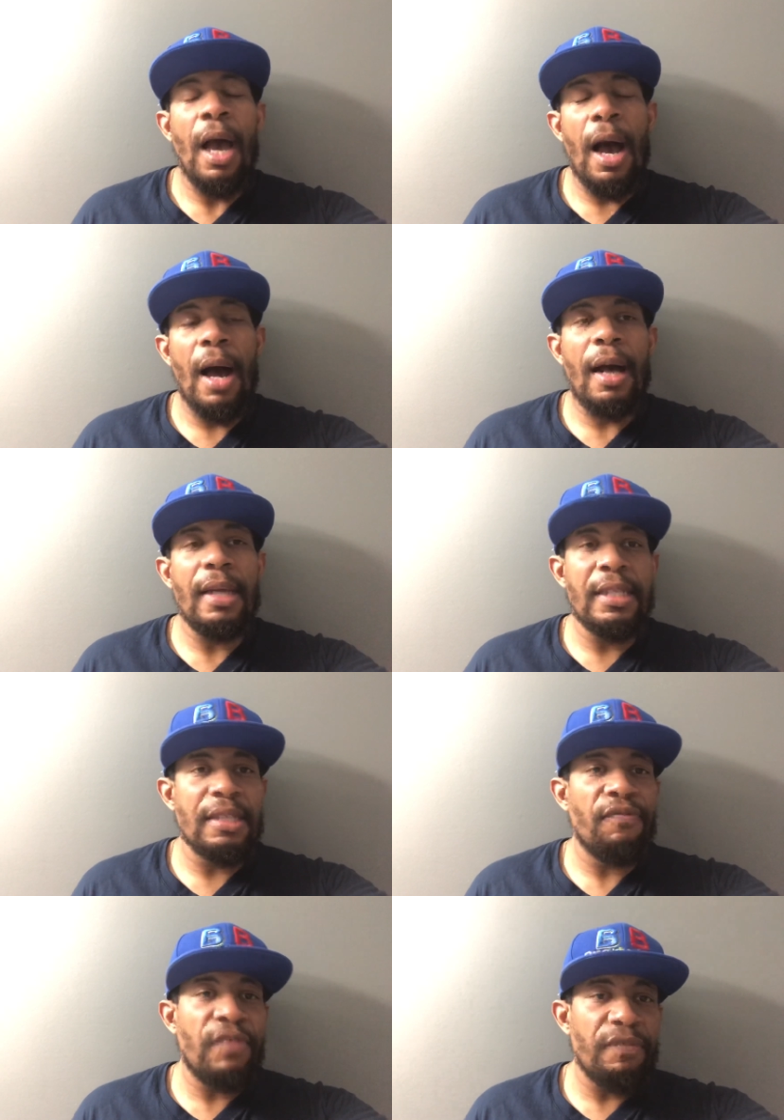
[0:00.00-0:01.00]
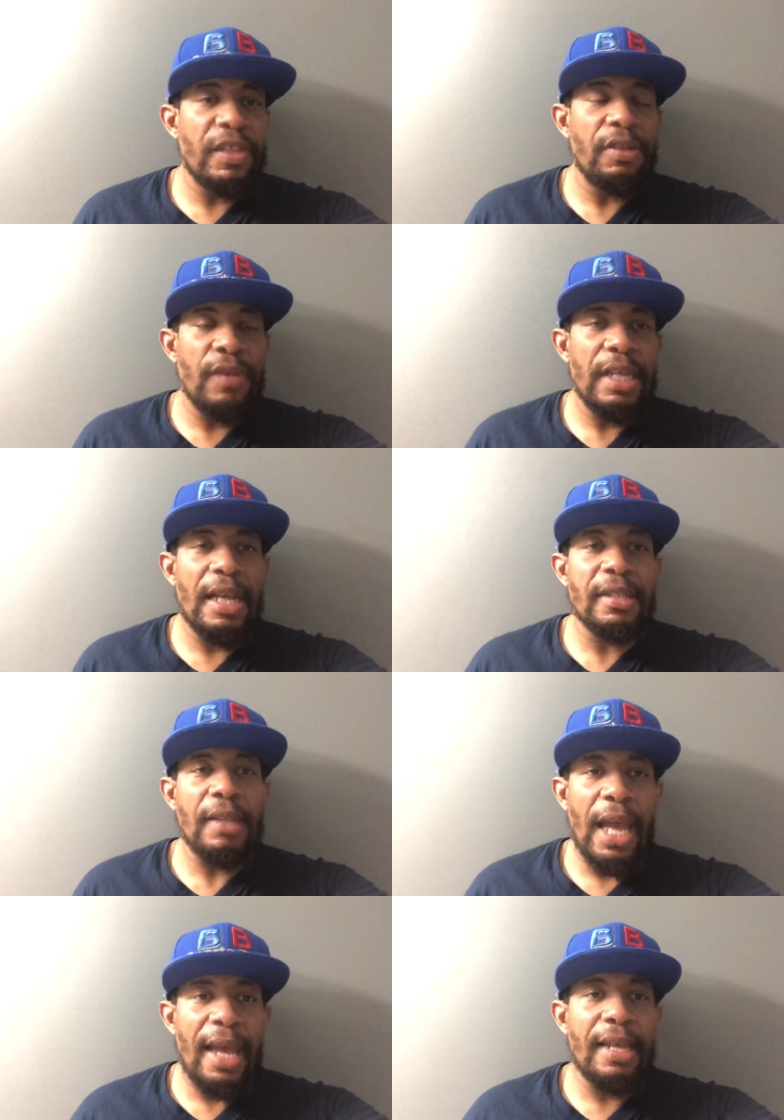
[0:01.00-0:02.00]
Uh, he's a 53 years
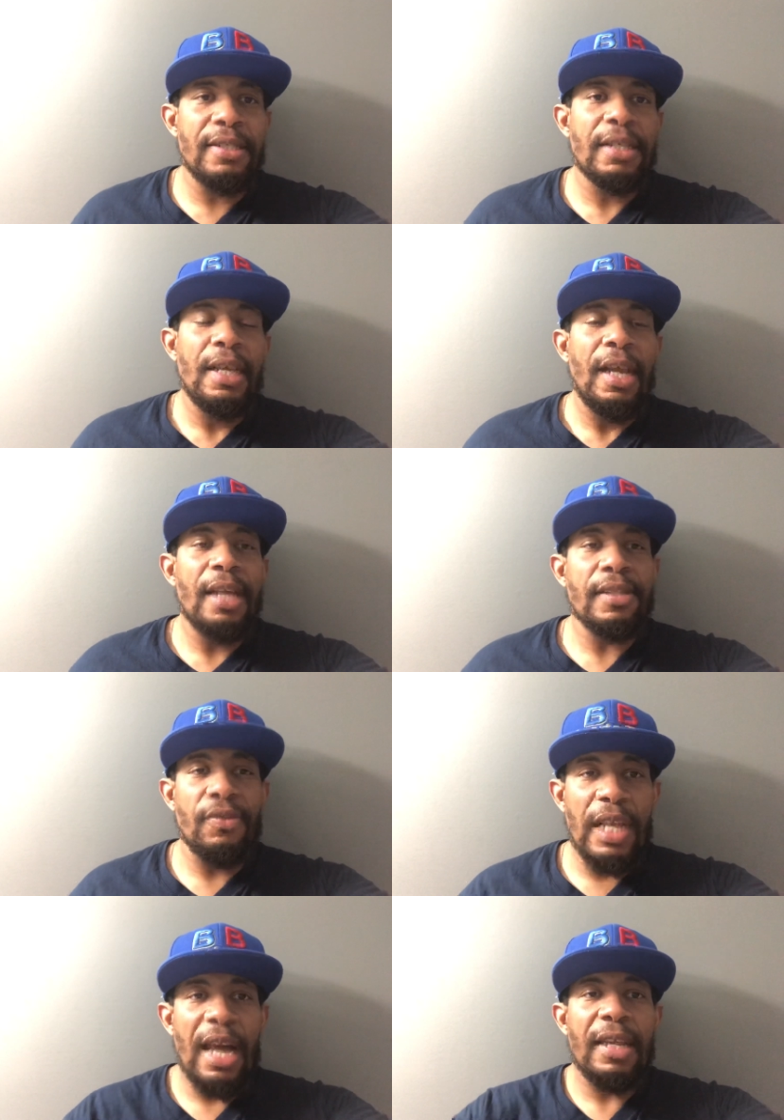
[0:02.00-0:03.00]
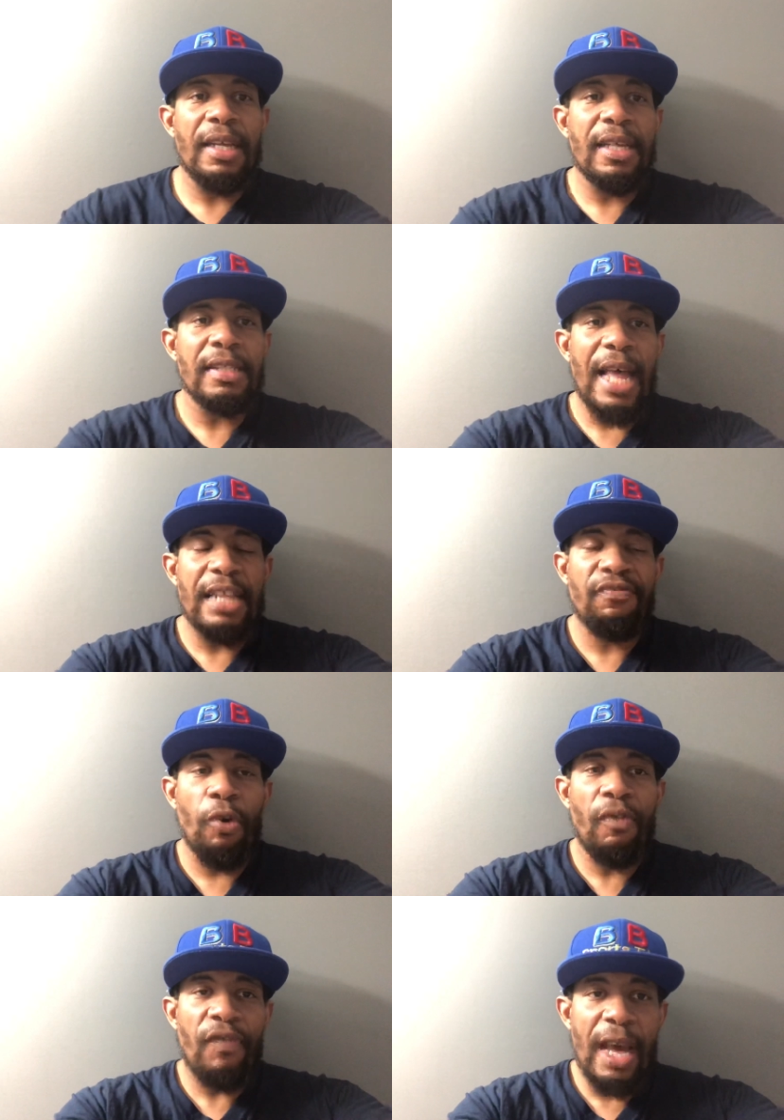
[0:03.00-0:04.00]
of age. And three out of his last
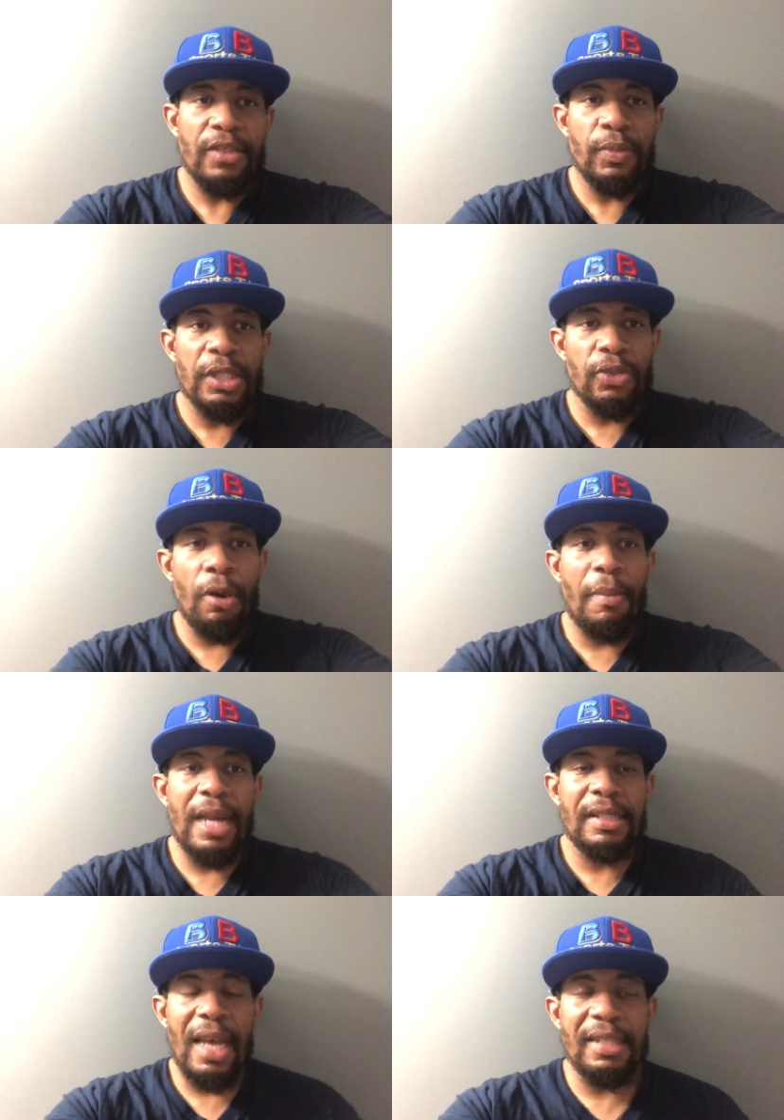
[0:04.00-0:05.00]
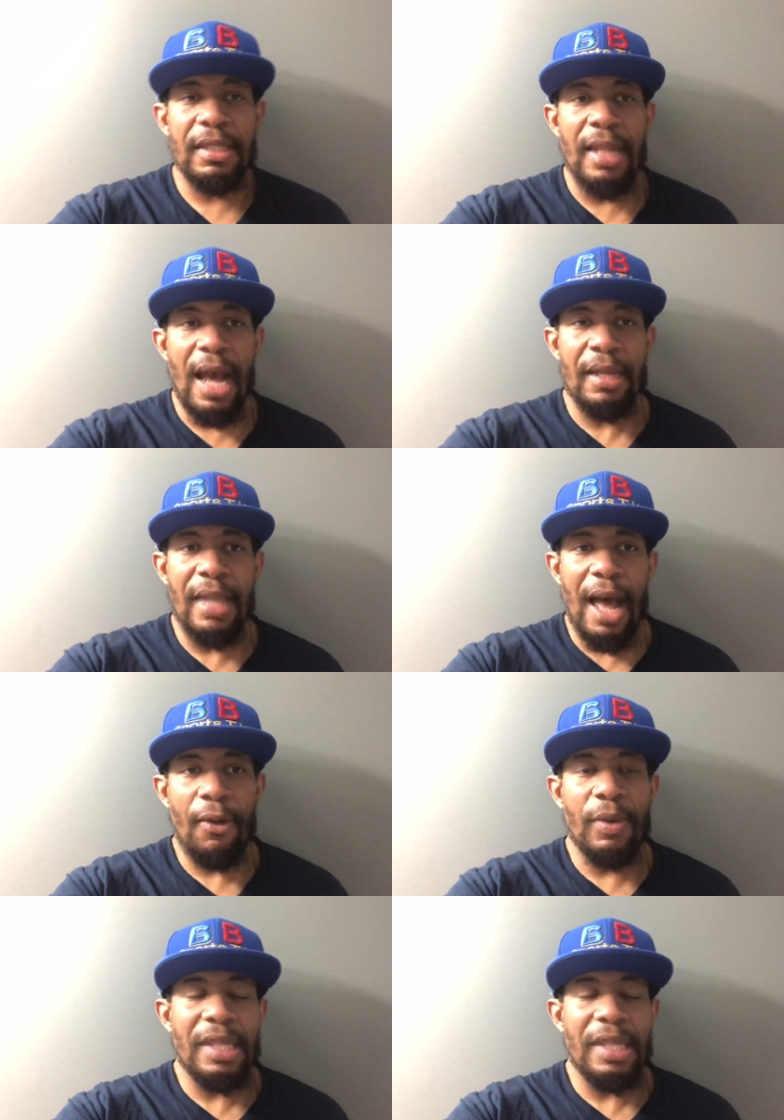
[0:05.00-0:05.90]
four fights, we saw Mike Tyson knocked out.